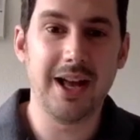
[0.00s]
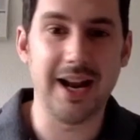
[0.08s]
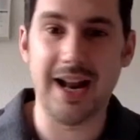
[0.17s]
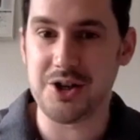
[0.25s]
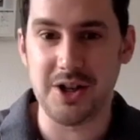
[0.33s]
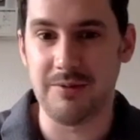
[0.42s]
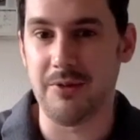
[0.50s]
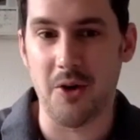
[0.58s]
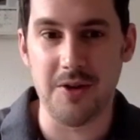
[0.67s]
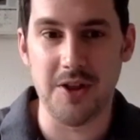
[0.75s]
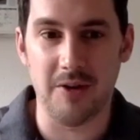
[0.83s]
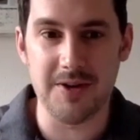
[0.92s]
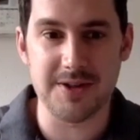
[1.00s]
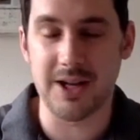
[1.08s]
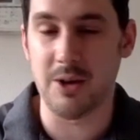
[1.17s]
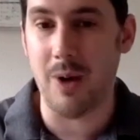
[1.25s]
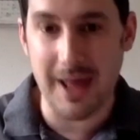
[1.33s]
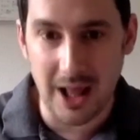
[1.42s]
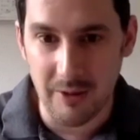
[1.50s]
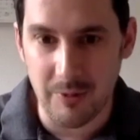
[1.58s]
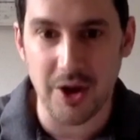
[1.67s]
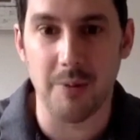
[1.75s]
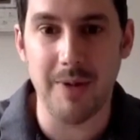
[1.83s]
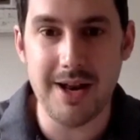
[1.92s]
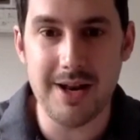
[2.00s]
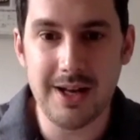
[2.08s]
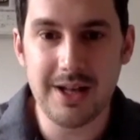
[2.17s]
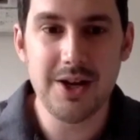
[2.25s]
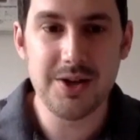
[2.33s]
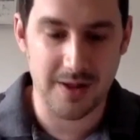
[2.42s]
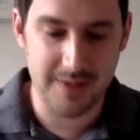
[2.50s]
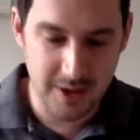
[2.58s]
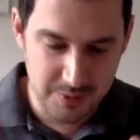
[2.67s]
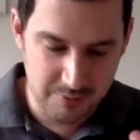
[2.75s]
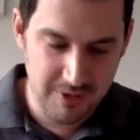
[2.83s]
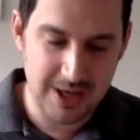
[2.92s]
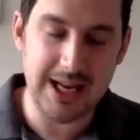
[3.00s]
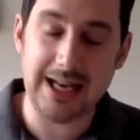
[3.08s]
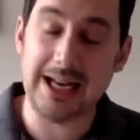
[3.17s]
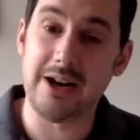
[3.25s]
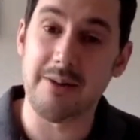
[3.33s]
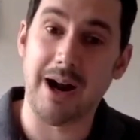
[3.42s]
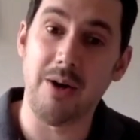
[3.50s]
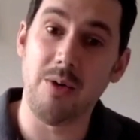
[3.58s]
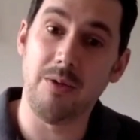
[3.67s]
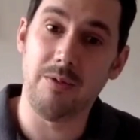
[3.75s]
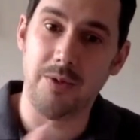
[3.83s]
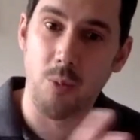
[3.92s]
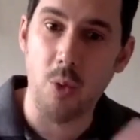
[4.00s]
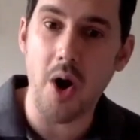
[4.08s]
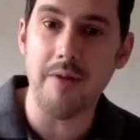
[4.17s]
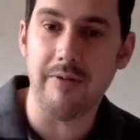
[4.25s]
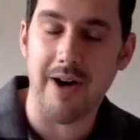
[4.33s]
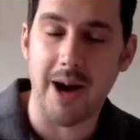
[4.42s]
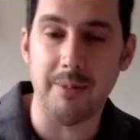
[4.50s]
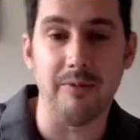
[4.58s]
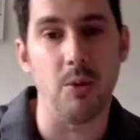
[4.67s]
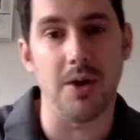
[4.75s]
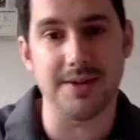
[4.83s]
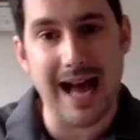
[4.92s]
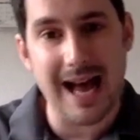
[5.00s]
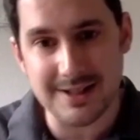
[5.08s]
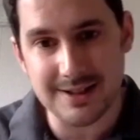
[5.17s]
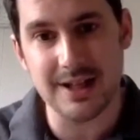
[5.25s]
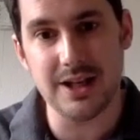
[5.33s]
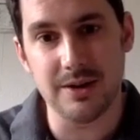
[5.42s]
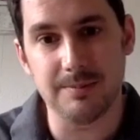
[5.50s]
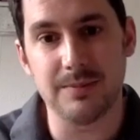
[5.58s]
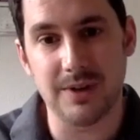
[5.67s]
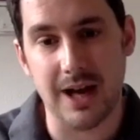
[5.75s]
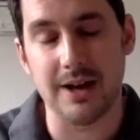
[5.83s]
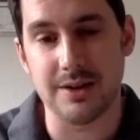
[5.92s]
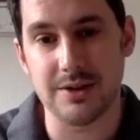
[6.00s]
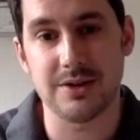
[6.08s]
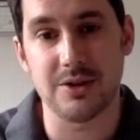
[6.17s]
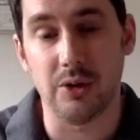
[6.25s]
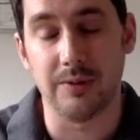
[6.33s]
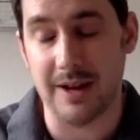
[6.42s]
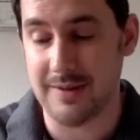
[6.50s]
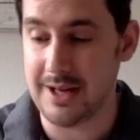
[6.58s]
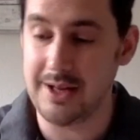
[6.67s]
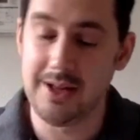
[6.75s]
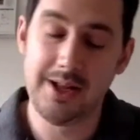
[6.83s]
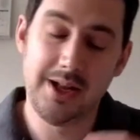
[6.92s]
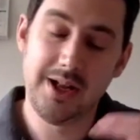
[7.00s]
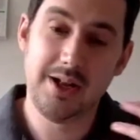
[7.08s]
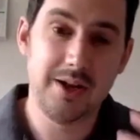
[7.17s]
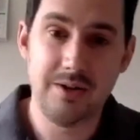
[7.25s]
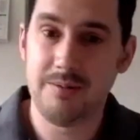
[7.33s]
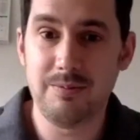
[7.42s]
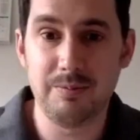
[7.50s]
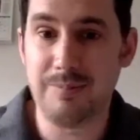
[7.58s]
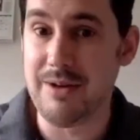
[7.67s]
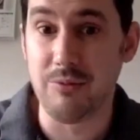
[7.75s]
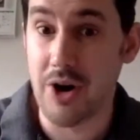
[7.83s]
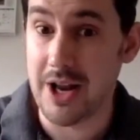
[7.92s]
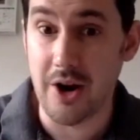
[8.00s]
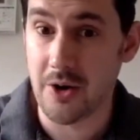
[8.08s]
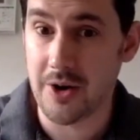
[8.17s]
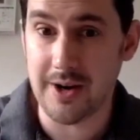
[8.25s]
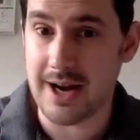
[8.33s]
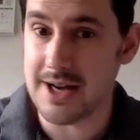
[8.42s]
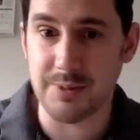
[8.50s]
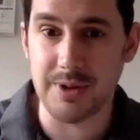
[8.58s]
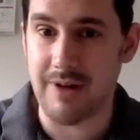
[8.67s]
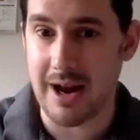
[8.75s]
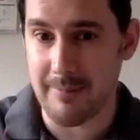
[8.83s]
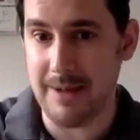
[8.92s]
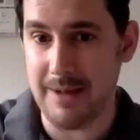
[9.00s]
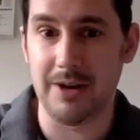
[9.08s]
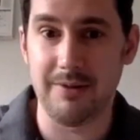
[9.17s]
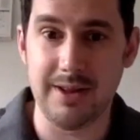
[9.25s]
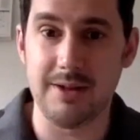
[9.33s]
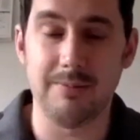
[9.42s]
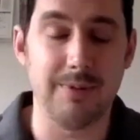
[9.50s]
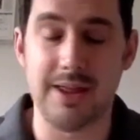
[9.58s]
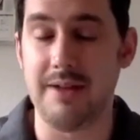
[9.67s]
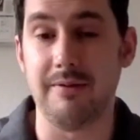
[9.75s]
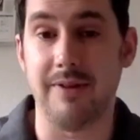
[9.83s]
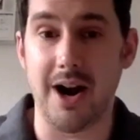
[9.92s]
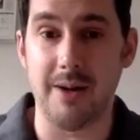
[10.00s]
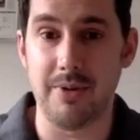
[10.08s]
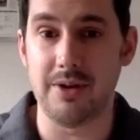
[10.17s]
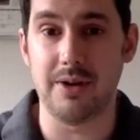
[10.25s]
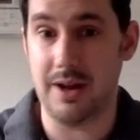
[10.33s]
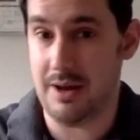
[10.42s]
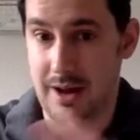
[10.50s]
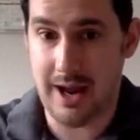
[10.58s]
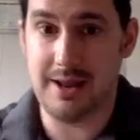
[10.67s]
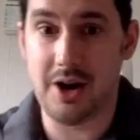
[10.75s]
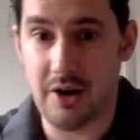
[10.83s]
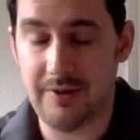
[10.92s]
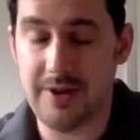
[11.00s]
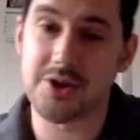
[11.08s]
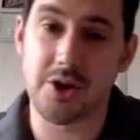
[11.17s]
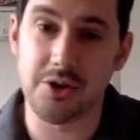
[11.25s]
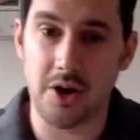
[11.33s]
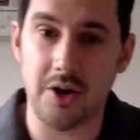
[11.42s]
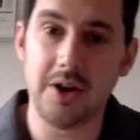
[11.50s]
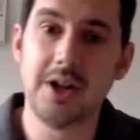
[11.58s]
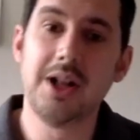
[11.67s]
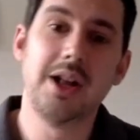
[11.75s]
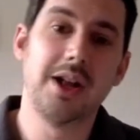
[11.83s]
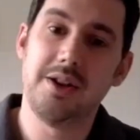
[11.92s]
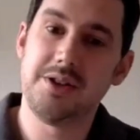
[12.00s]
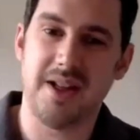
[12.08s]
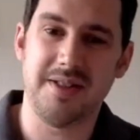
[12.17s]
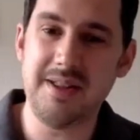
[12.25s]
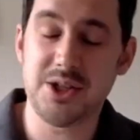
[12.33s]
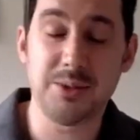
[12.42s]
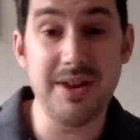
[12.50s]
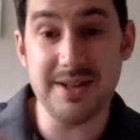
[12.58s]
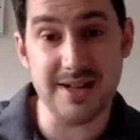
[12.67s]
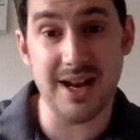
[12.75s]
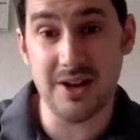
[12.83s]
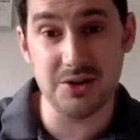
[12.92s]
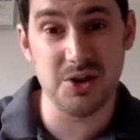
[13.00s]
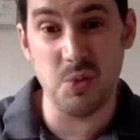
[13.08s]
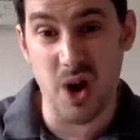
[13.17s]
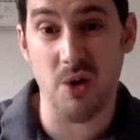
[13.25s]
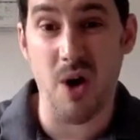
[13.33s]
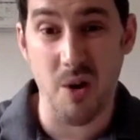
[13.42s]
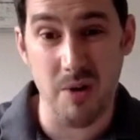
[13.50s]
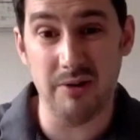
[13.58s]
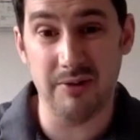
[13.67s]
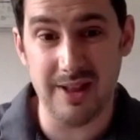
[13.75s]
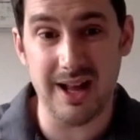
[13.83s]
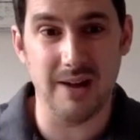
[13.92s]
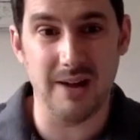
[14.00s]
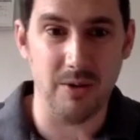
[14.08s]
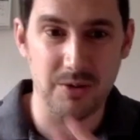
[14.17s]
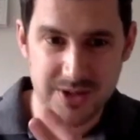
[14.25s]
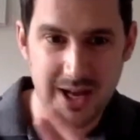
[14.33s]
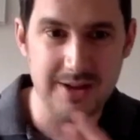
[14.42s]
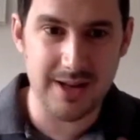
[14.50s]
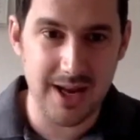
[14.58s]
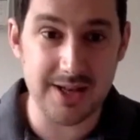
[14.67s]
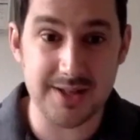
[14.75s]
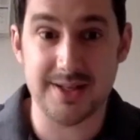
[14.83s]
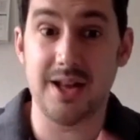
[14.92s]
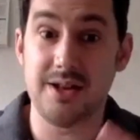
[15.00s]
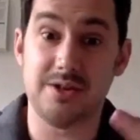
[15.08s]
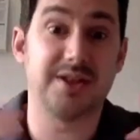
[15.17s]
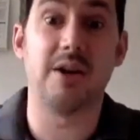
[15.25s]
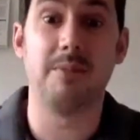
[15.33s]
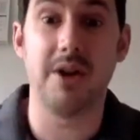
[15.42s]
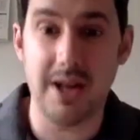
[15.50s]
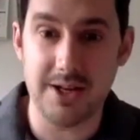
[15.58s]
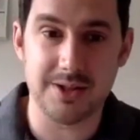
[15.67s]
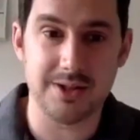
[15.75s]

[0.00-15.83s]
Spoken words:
And actually the four in the office thinking, why the hell have we come in? So I think you have to be really clear about for what environment, for what task are you kind of solving. I think being really organized when the right people are in the environment in an office or not. So I think sprint cycles could work quite well for that, about certain days, certain ceremonies.